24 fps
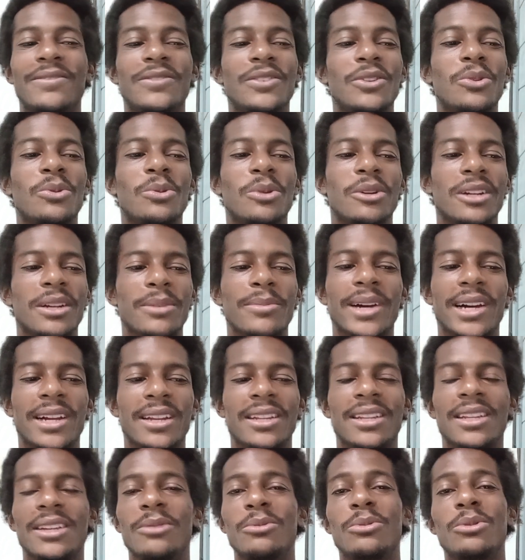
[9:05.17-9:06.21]
don't worry about it.
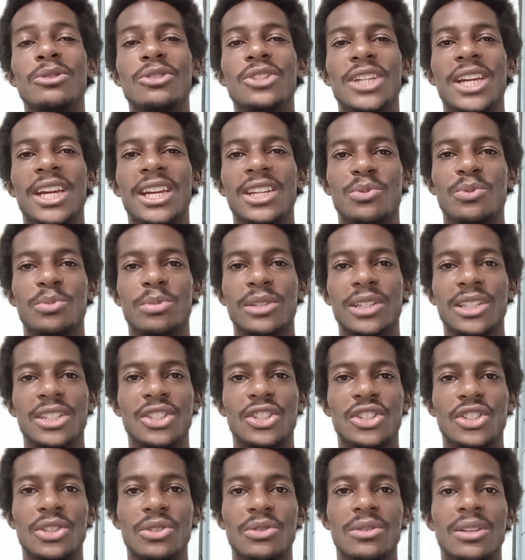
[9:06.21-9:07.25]
It will change pretty
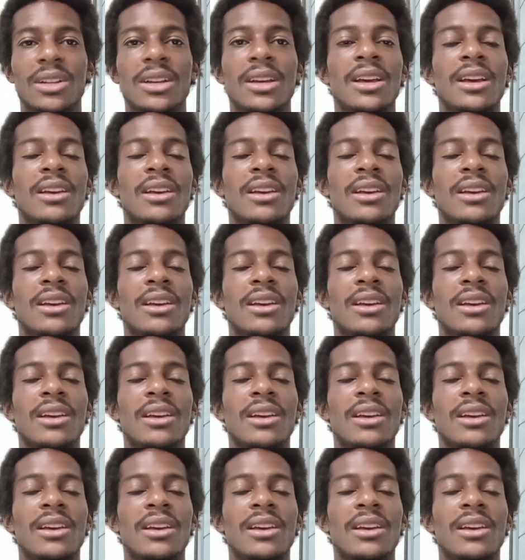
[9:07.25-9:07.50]
soon.